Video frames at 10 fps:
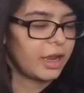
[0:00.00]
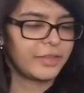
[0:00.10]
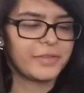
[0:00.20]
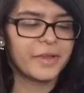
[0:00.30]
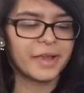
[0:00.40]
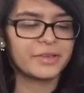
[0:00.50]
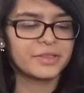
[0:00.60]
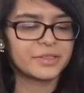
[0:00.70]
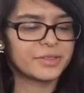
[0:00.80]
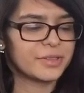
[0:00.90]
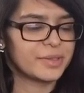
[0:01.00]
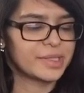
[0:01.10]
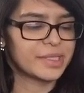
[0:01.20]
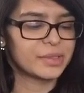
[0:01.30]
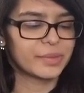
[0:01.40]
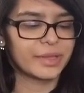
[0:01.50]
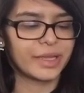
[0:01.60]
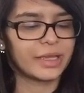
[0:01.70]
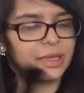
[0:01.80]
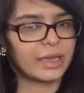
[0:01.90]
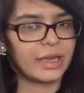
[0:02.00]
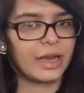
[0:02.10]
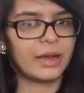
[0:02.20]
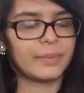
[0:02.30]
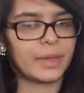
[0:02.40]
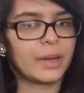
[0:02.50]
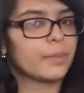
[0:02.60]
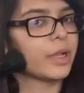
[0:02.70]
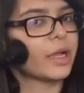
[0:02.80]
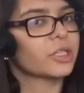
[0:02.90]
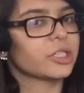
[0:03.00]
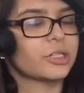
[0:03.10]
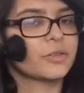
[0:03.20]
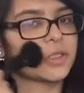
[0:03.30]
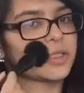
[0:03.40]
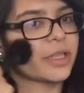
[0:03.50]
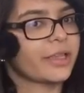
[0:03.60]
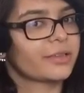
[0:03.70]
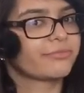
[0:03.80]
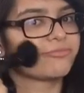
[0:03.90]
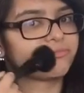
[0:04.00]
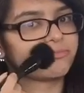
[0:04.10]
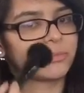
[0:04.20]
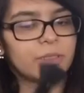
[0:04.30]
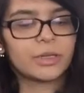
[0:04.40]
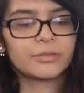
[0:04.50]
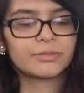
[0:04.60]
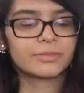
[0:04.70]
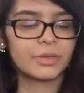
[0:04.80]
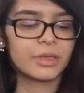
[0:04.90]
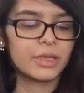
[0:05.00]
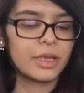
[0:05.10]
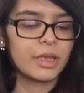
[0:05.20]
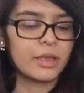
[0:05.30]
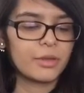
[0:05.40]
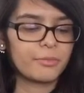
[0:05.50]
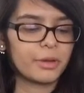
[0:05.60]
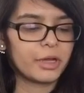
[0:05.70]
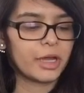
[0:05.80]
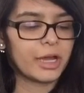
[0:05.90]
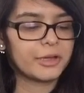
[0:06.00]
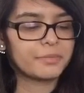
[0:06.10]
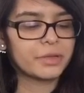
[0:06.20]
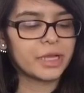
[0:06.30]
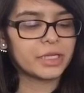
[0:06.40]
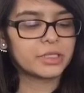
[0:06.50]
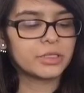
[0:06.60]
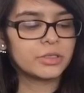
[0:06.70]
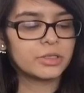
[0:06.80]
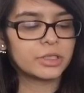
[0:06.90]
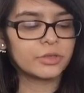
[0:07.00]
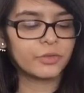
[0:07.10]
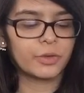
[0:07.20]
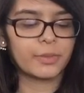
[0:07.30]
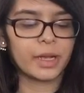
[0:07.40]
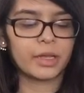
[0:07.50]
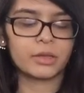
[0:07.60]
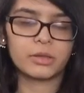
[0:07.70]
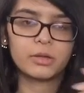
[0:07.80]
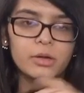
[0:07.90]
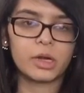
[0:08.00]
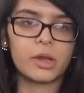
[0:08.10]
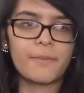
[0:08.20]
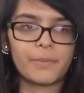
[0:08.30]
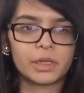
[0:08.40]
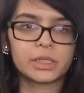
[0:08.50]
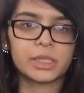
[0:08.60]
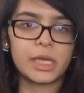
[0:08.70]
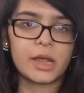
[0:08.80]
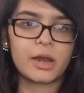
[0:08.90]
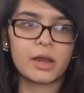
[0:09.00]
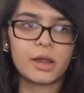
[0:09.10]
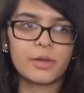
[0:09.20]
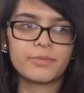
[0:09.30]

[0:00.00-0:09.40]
I think I used to use this with like a blush, and I would just like, you know, but I'm planning to use this for my Laura Mercier